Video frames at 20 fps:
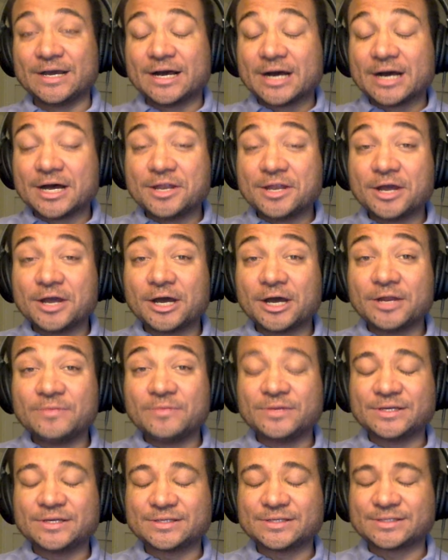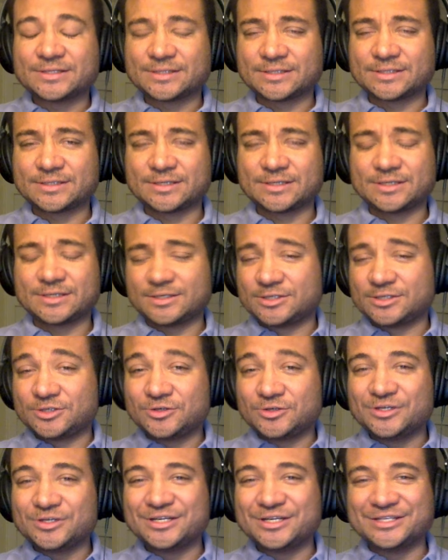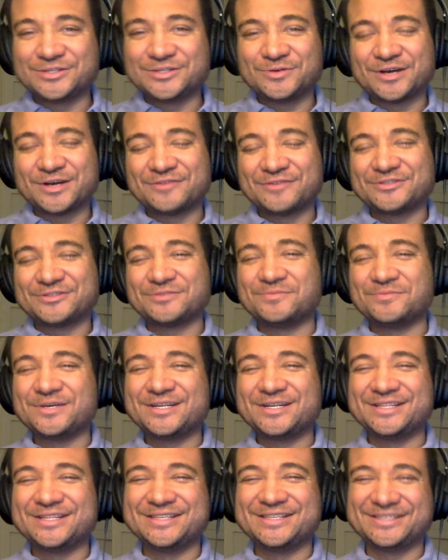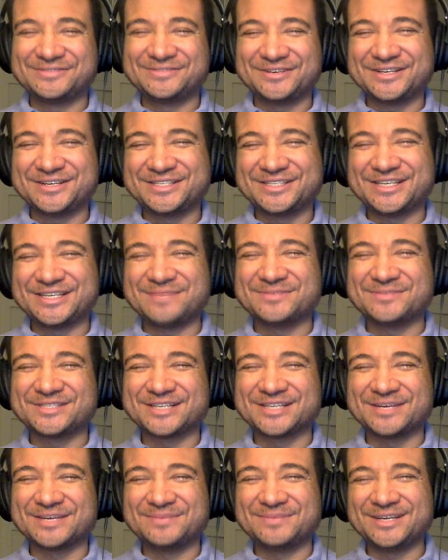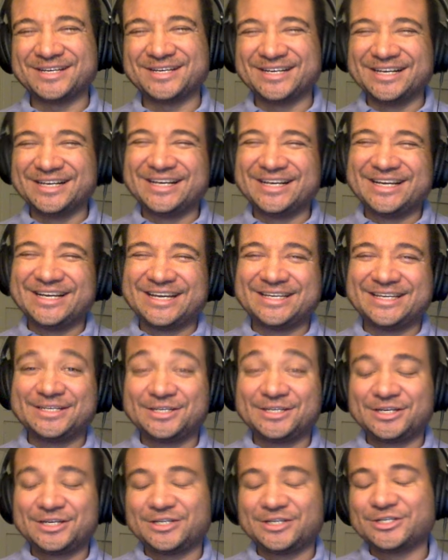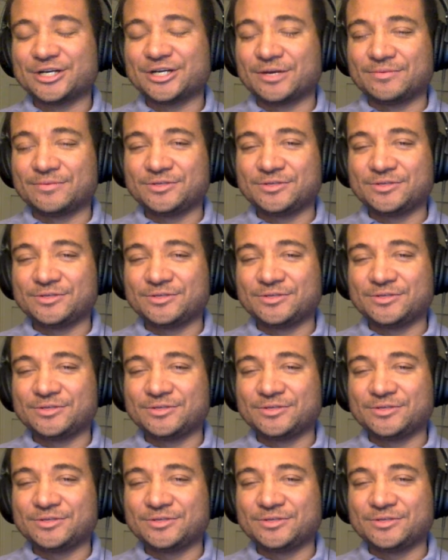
anonymous students who have submitted this very same assignment and did a good job.